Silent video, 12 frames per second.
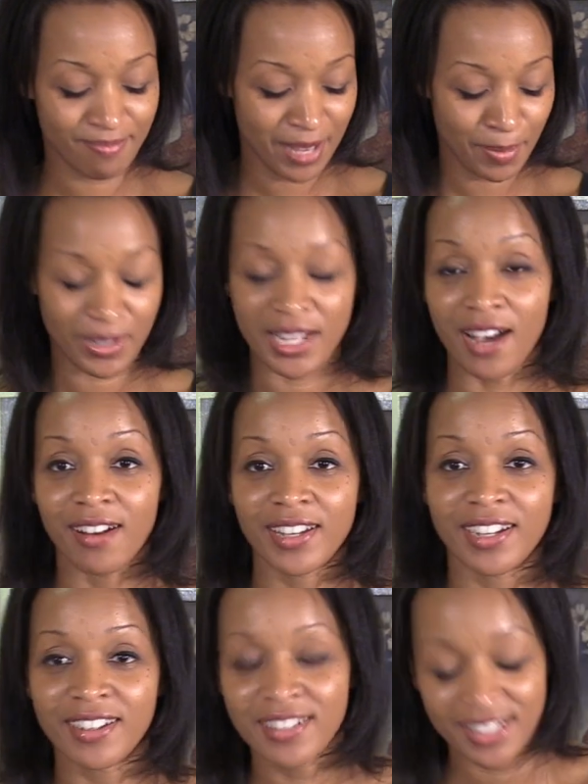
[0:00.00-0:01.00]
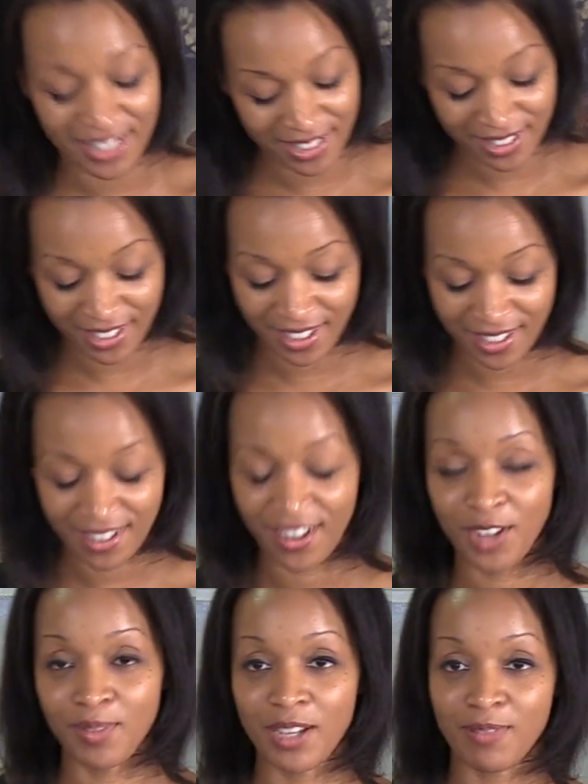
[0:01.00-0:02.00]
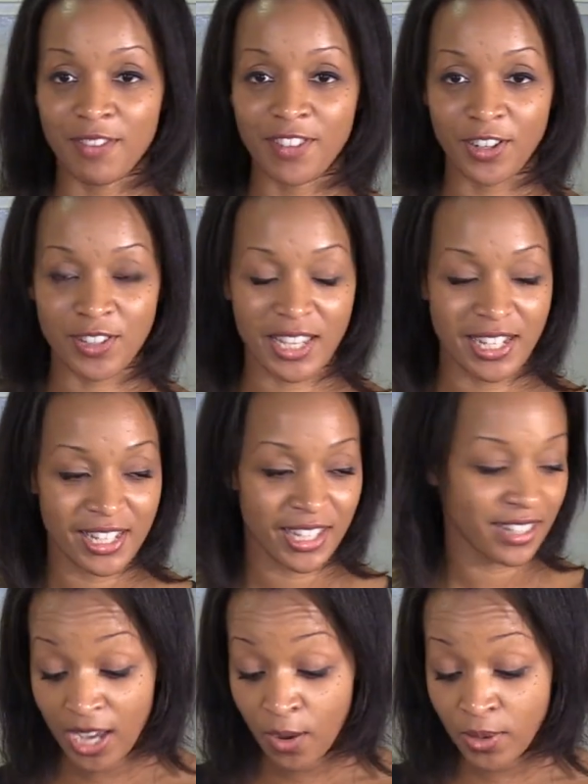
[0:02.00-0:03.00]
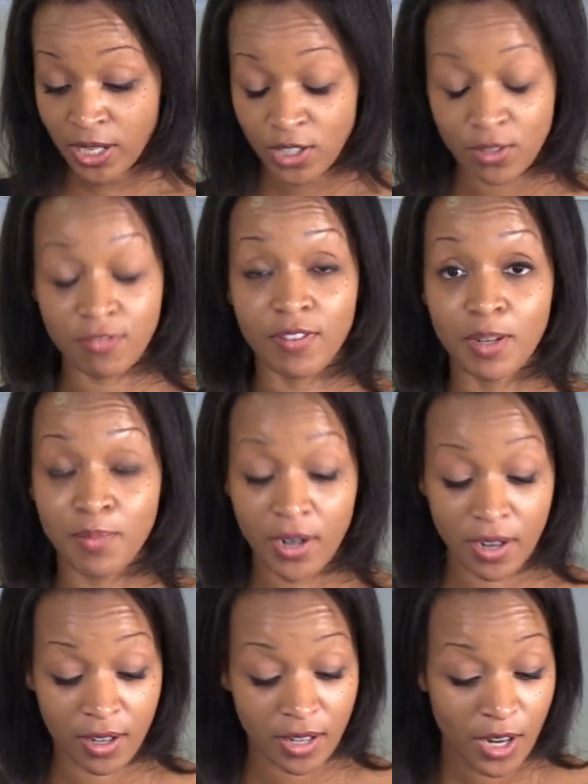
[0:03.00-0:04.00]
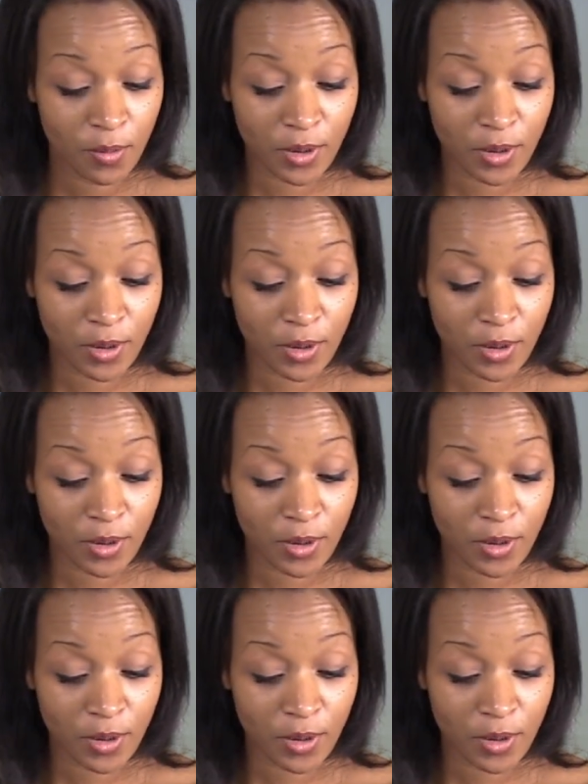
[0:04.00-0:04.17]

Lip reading: paper towel here to like guard me if my fingers can't take it. Now we're gonna do the fun part.